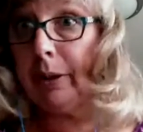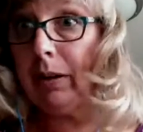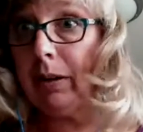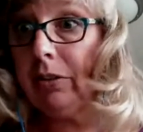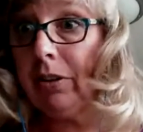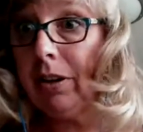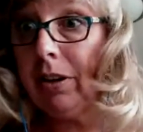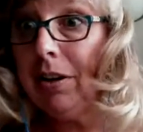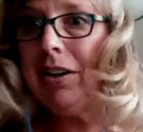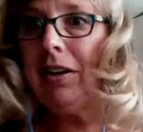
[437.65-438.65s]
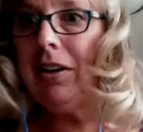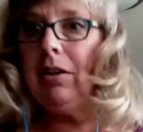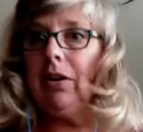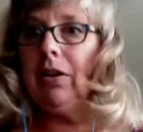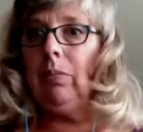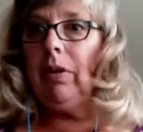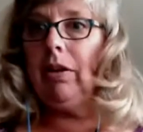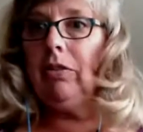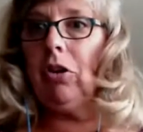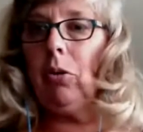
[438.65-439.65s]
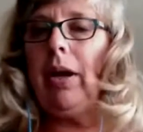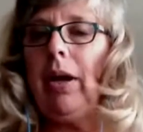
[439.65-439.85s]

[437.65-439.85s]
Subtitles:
Reynolds? And so we